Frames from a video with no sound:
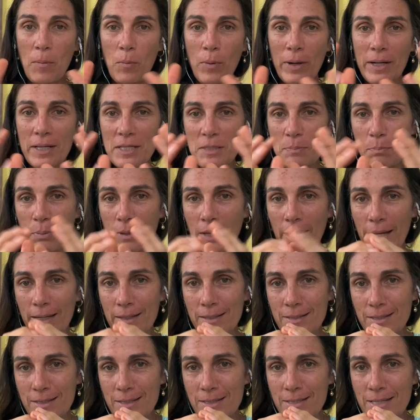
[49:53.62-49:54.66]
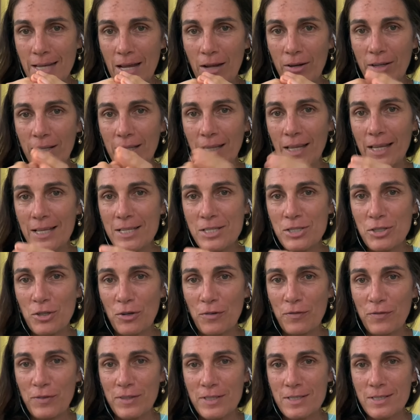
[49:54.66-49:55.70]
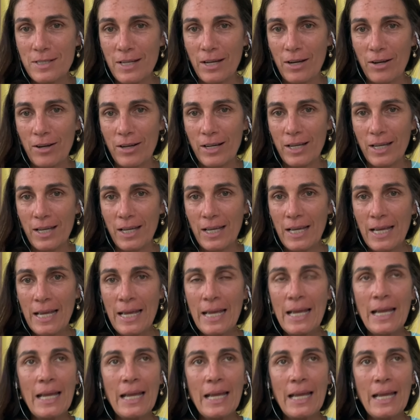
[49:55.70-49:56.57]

But when it's blended down in less surface area,